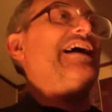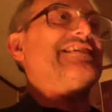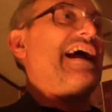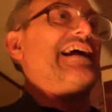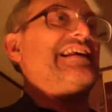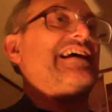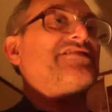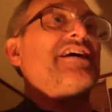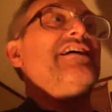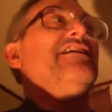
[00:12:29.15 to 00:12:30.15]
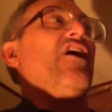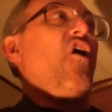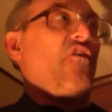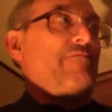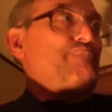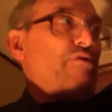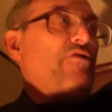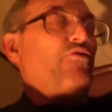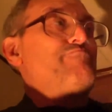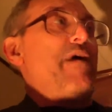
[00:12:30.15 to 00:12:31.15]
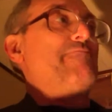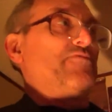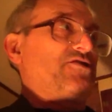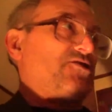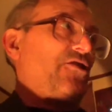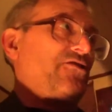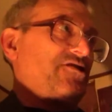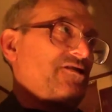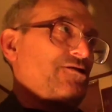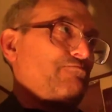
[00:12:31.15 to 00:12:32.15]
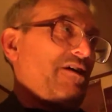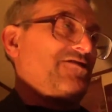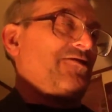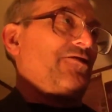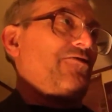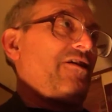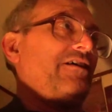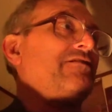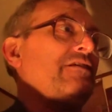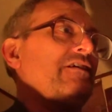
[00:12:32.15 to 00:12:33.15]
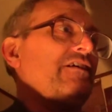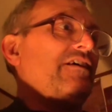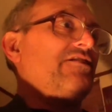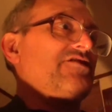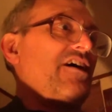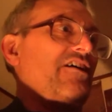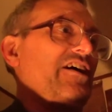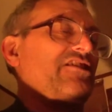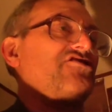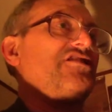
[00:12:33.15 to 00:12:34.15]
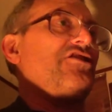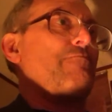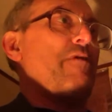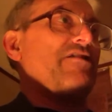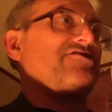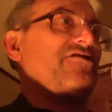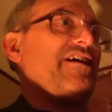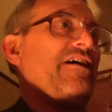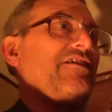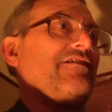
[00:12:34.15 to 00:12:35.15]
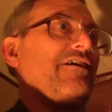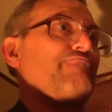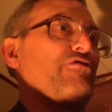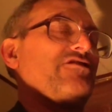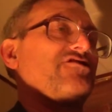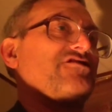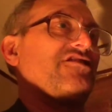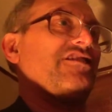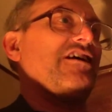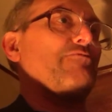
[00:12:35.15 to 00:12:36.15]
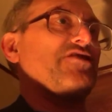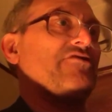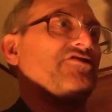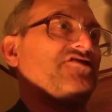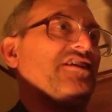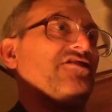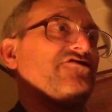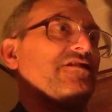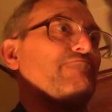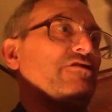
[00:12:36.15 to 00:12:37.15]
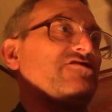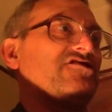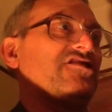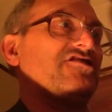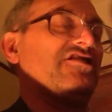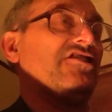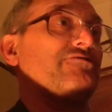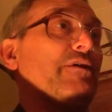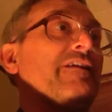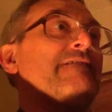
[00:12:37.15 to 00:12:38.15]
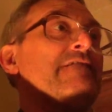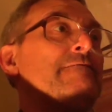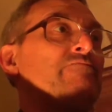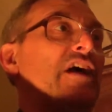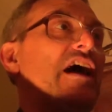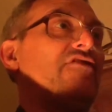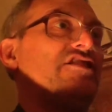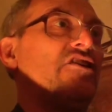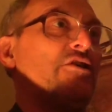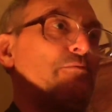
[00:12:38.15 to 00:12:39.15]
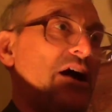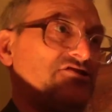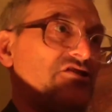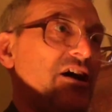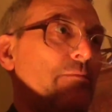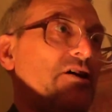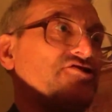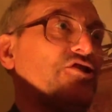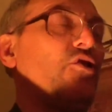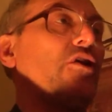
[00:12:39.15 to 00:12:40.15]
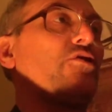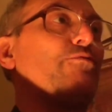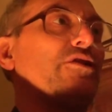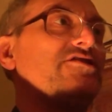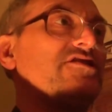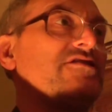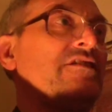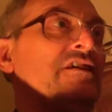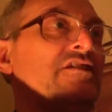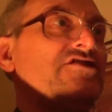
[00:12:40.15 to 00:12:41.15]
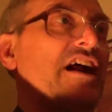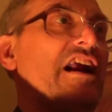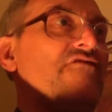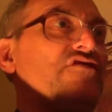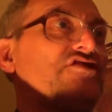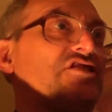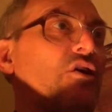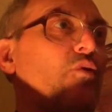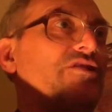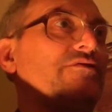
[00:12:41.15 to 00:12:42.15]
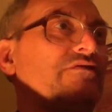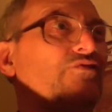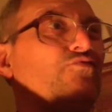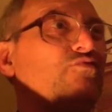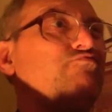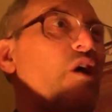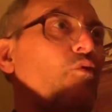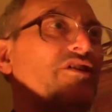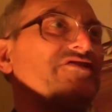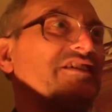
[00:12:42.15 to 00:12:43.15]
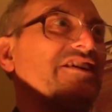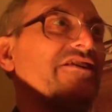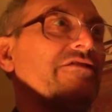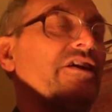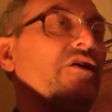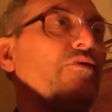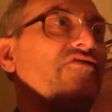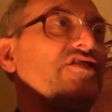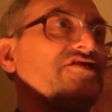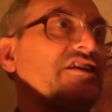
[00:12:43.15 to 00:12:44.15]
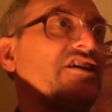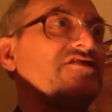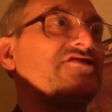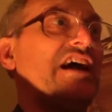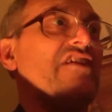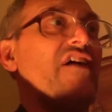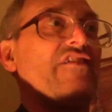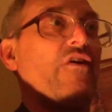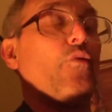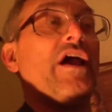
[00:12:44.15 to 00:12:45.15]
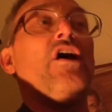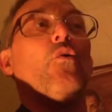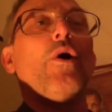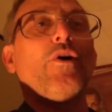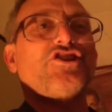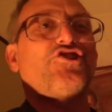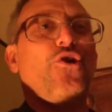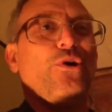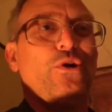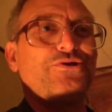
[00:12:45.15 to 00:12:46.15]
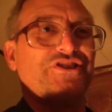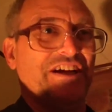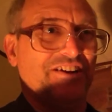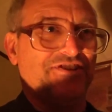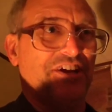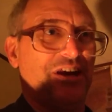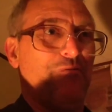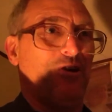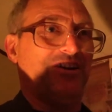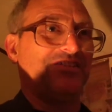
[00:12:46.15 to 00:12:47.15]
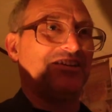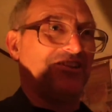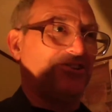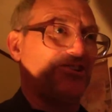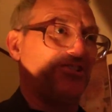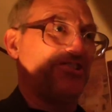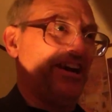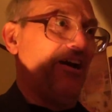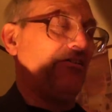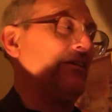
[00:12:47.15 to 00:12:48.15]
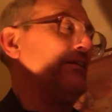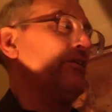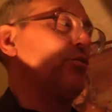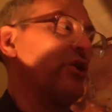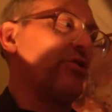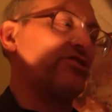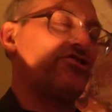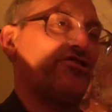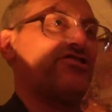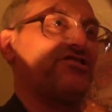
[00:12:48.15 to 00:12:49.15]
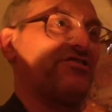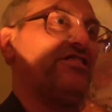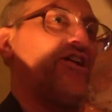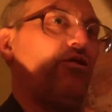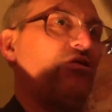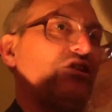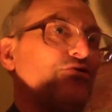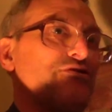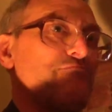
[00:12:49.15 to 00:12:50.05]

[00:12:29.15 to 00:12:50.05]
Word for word: H I N E S, over at Brentwood Baptist Church in Des Plaines, Illinois he's uh, like the senior pastor now. He uh, preaches to the, he helps out the seniors. He preaches to the seniors, but they have a younger pastor now, Pastor York, who preaches. And Jan and I visit there one about once a year. You know, we visit because it's kind of out of our way. We watch Joel Osteen on Sunday mornings. That's our church now. And we go to churches, you know, closer